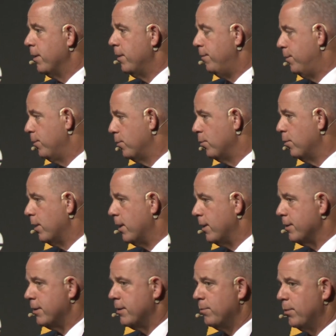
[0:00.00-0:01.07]
If you Google
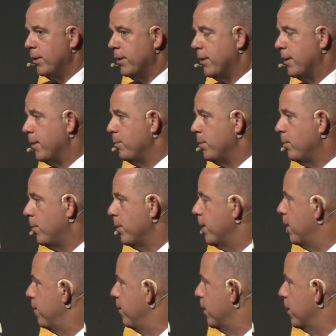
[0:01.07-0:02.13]
us, we are the number one
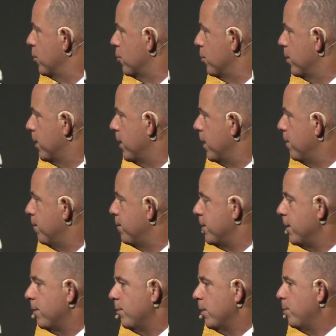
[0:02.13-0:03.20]
having issued an
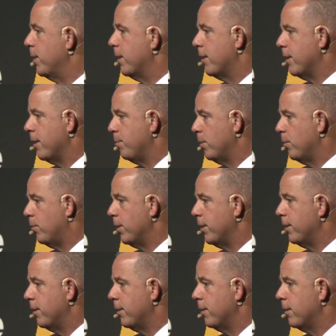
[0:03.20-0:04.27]
NFT, and we'll be the number one
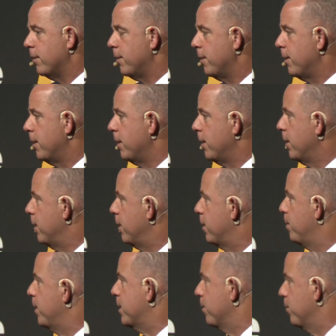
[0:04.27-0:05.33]
in the
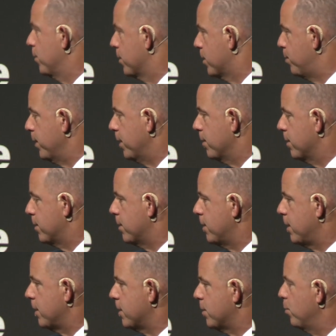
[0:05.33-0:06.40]
metaverse, because
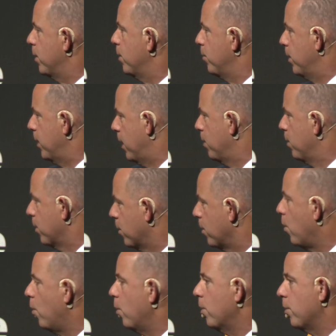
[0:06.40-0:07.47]
that's where we
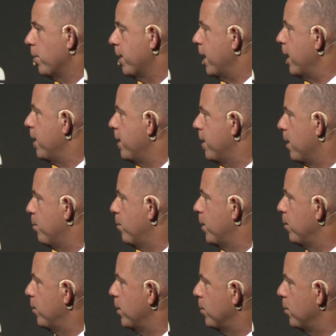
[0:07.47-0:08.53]
all gonna end up
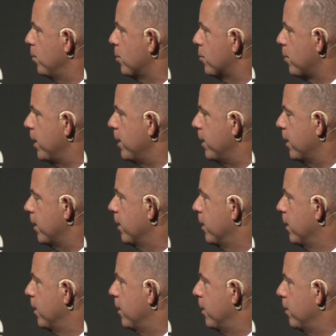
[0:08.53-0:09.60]
when we do trading
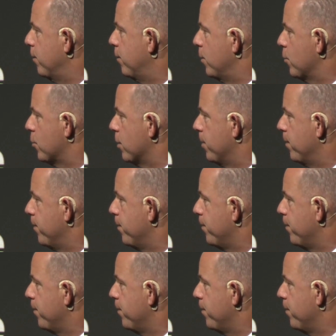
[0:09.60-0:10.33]
in the future.